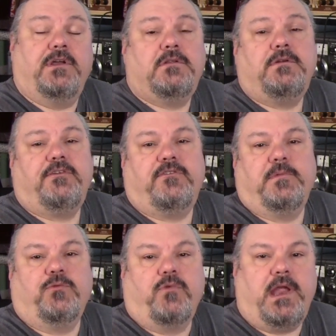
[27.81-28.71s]
including some
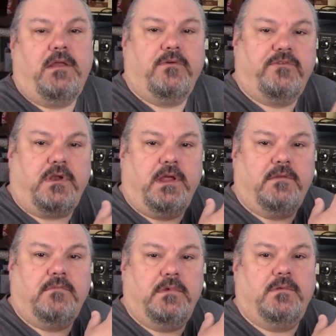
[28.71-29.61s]
of the radios that
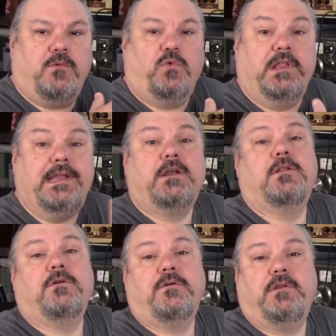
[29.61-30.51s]
I will
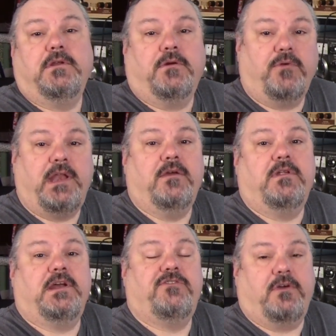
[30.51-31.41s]
include in a radio
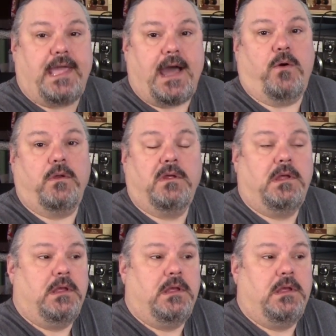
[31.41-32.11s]
that I took out.